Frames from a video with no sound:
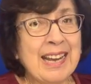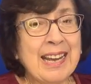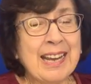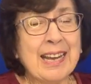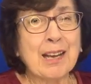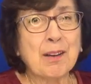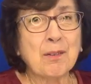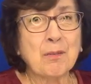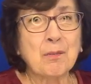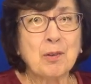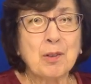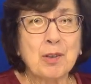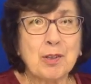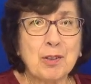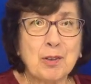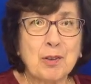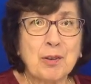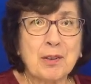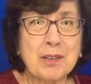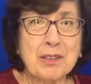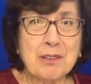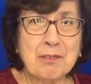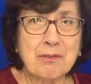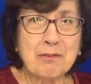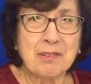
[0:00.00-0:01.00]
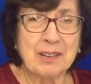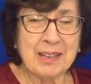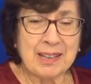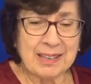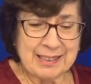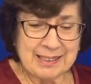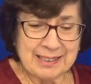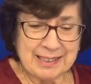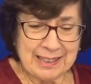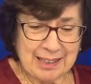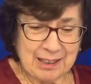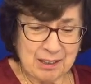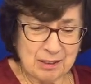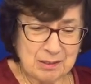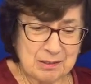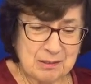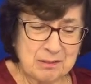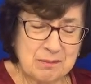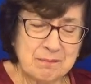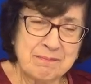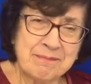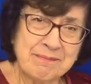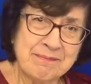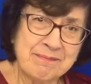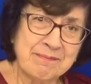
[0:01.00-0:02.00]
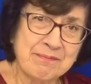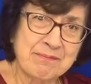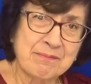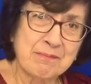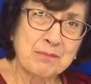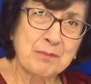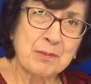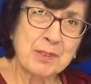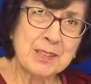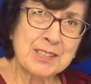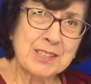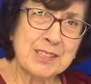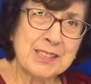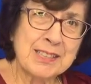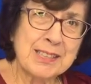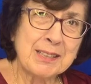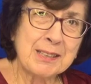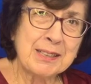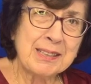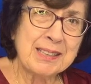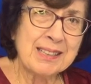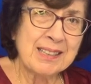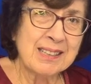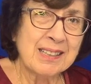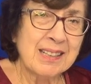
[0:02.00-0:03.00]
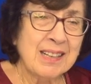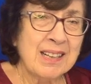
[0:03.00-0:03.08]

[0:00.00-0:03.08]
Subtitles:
and we're going to find out what's he